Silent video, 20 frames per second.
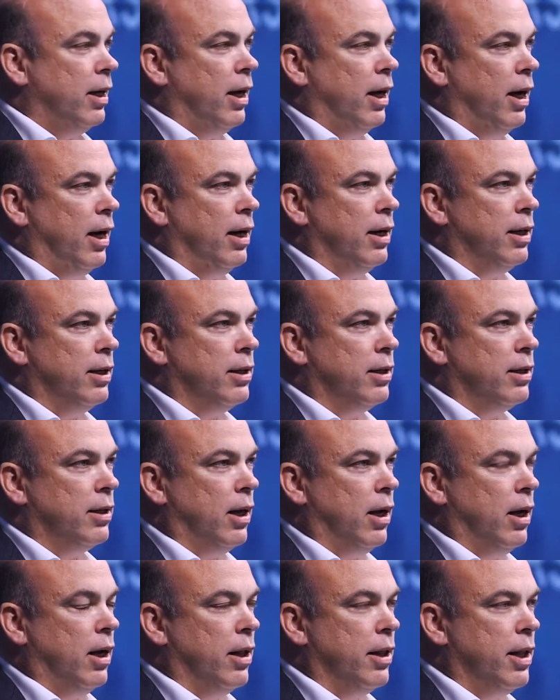and
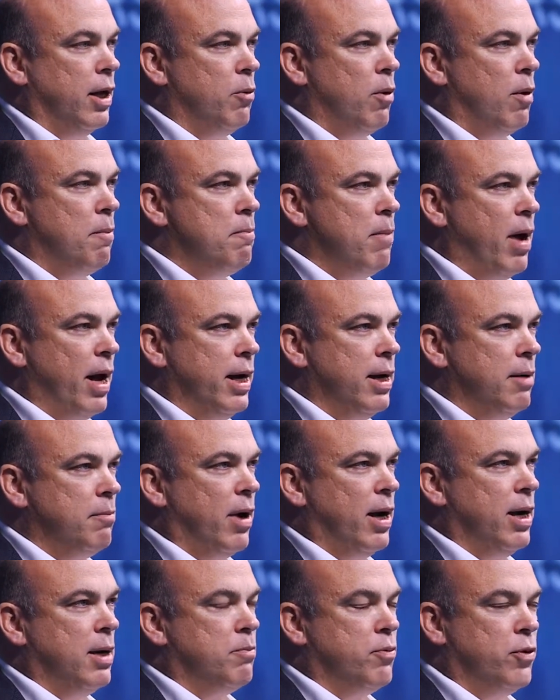there were many,
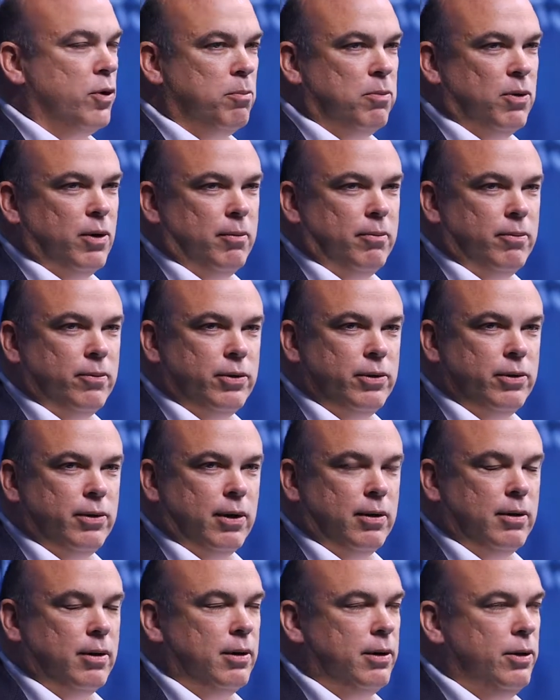many problems.
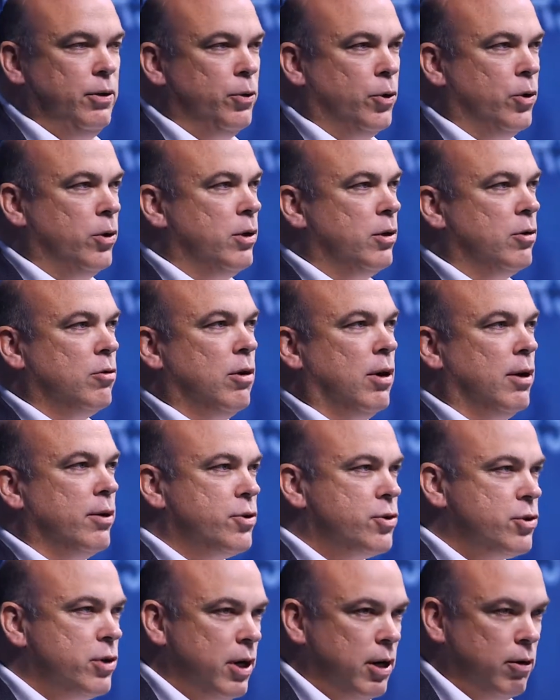You couldn't
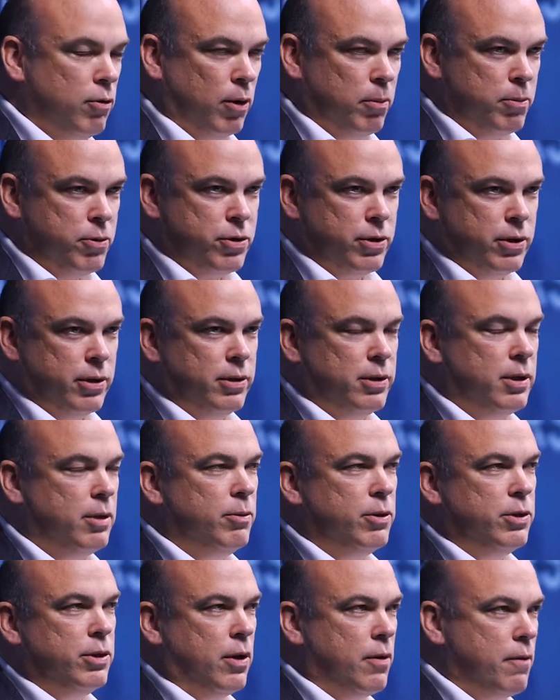grant share options. There
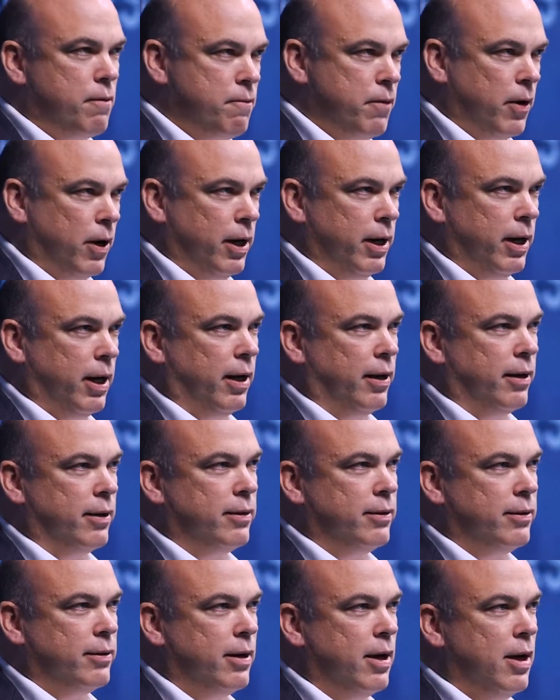was no finance.